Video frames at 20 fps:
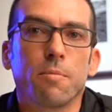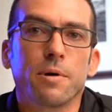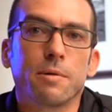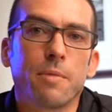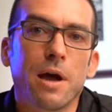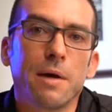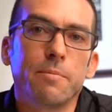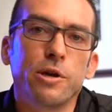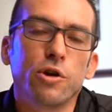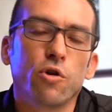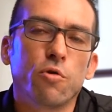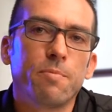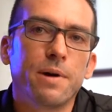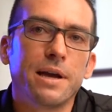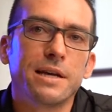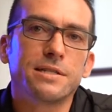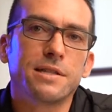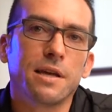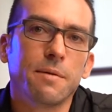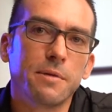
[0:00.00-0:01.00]
And maybe your
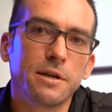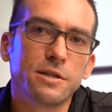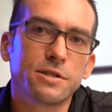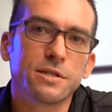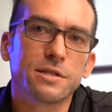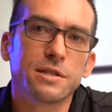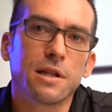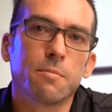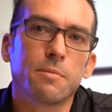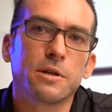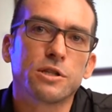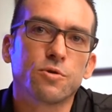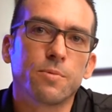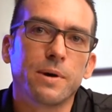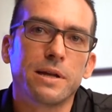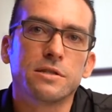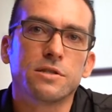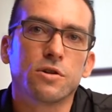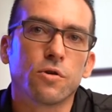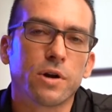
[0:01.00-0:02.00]
best image is number
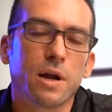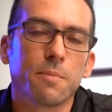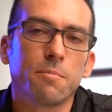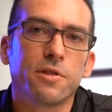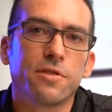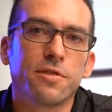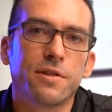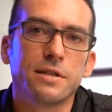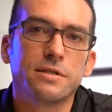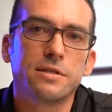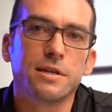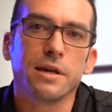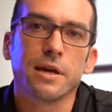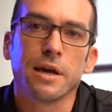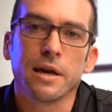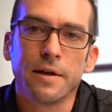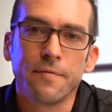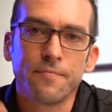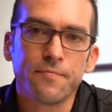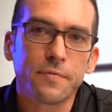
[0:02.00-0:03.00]
20 or number 30
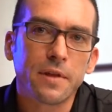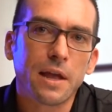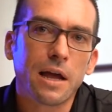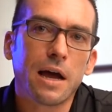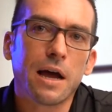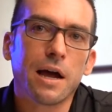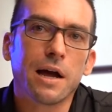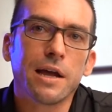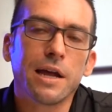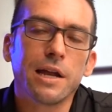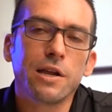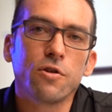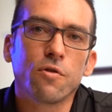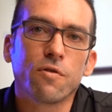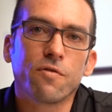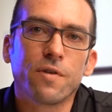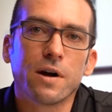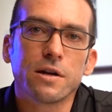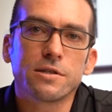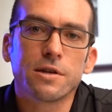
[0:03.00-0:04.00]
in your
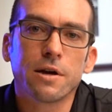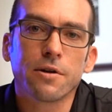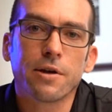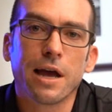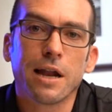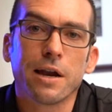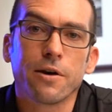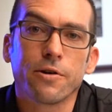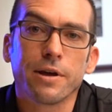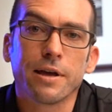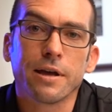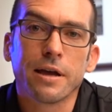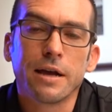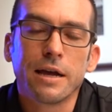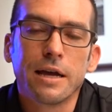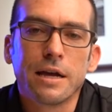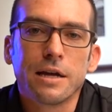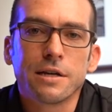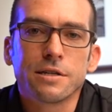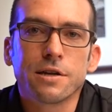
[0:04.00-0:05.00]
photo gallery.
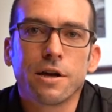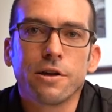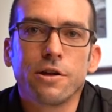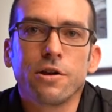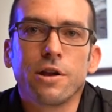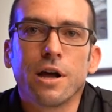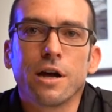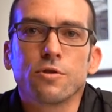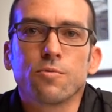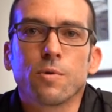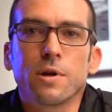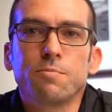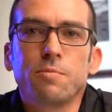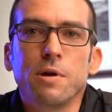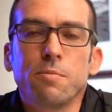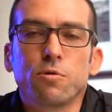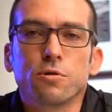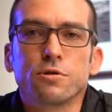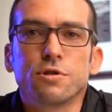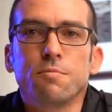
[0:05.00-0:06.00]
So you don't want
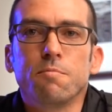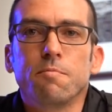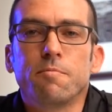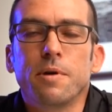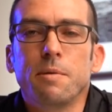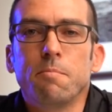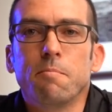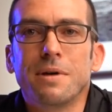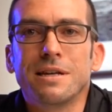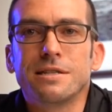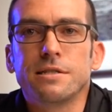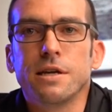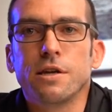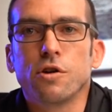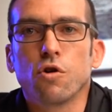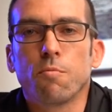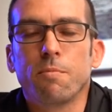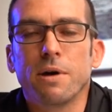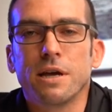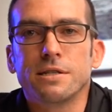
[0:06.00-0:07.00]
people to be missing
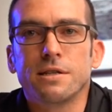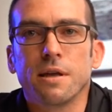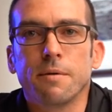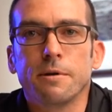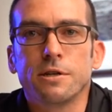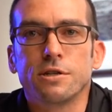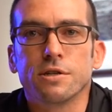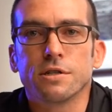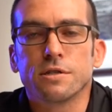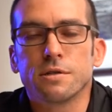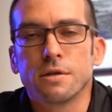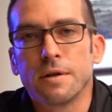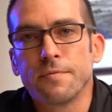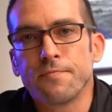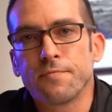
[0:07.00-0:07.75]
your best images.